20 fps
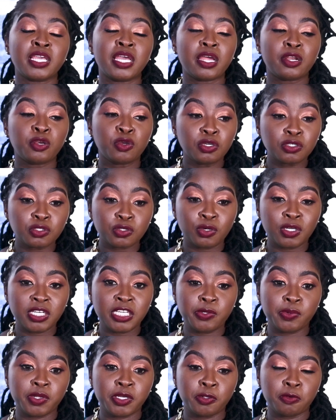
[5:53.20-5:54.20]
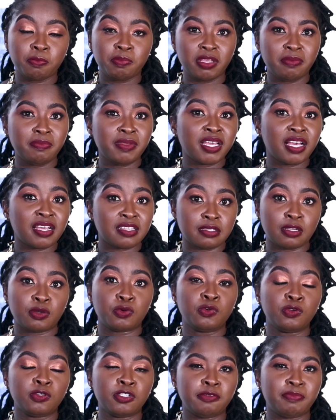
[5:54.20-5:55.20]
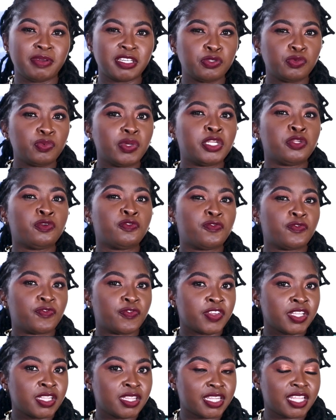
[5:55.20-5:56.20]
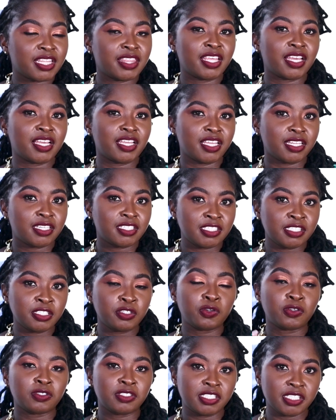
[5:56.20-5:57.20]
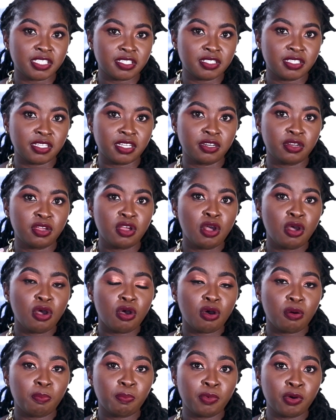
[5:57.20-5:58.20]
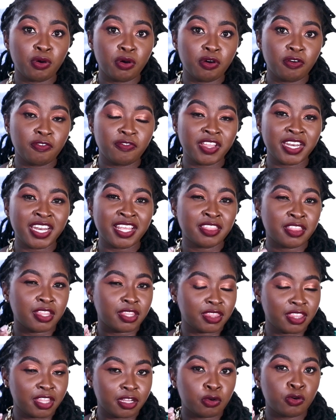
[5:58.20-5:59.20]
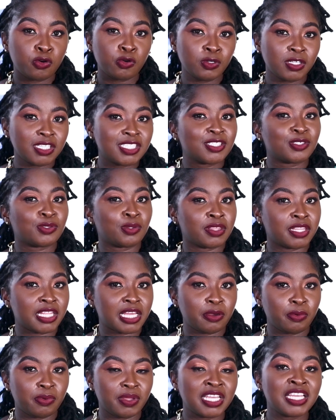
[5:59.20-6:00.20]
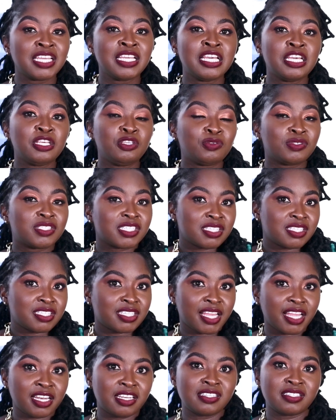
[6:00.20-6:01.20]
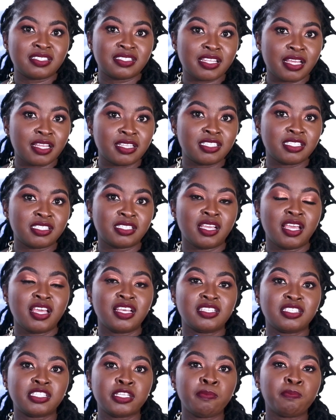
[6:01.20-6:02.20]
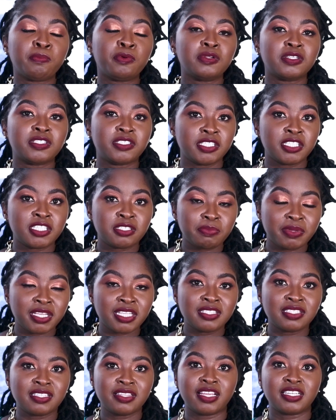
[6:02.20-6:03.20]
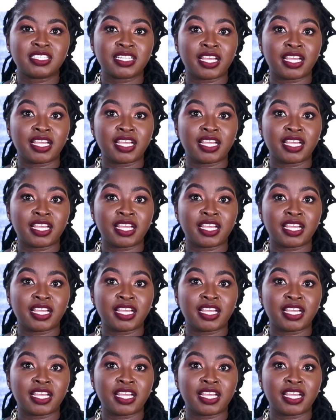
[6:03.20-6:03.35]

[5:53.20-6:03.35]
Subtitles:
not only when your baby has a cold, but when you feel that they're getting congested more often and the cold is on their way. You just start such simple treatments that